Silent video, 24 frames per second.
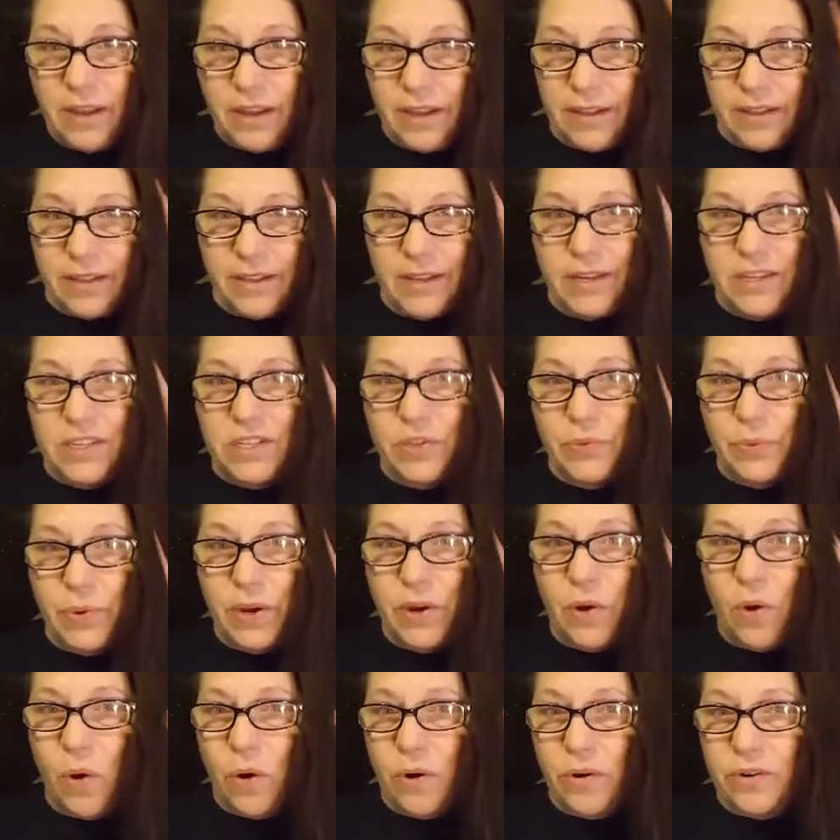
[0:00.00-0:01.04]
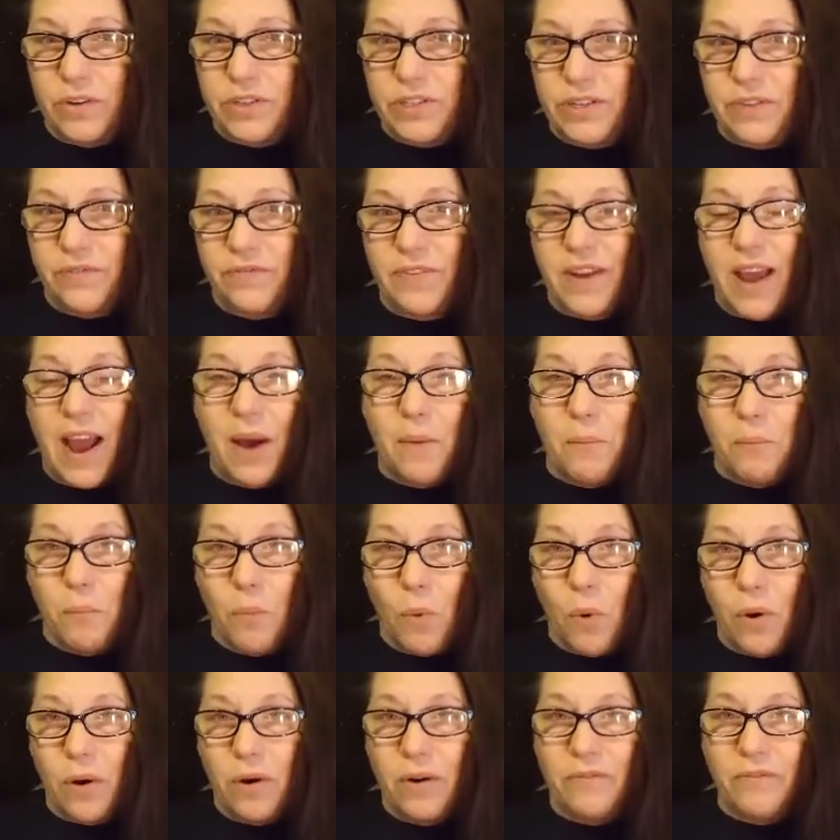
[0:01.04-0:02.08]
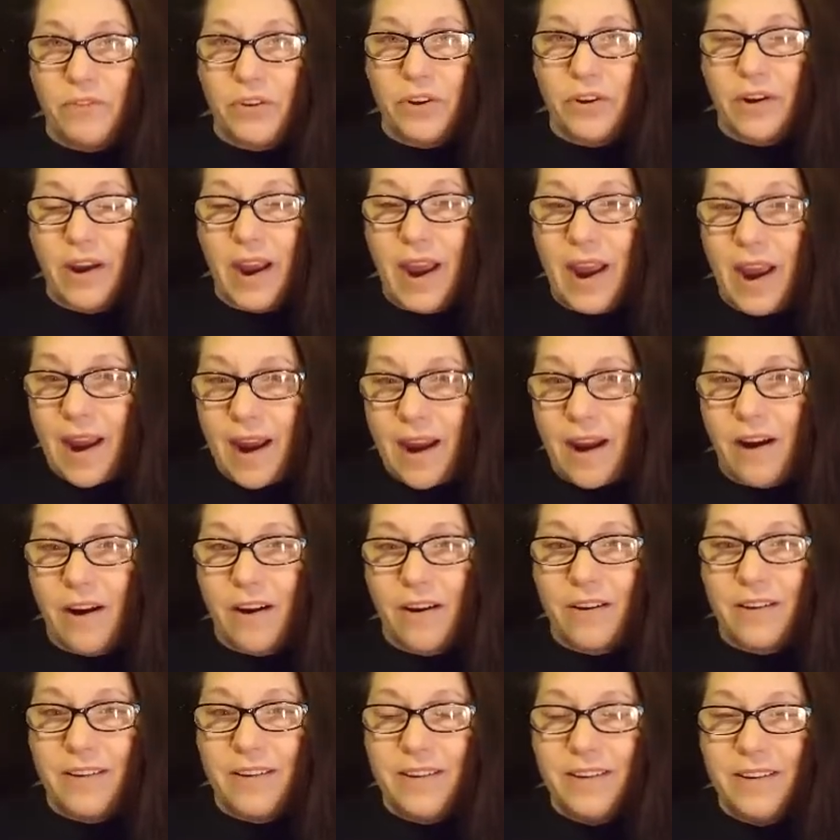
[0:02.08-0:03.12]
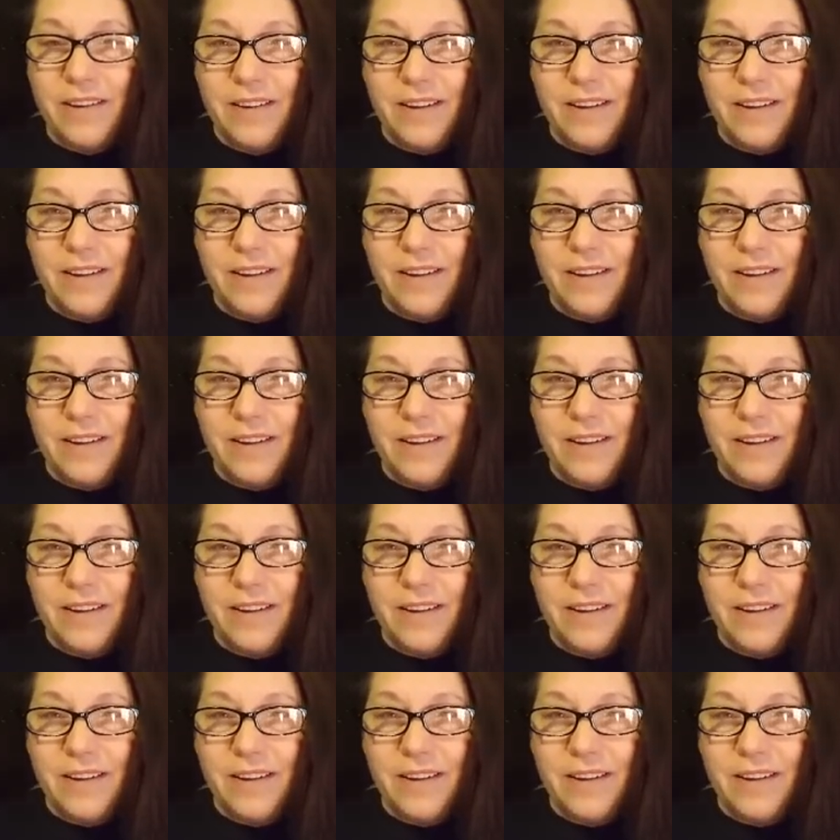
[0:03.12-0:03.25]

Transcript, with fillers: at least three quarters, if not more, of your hair,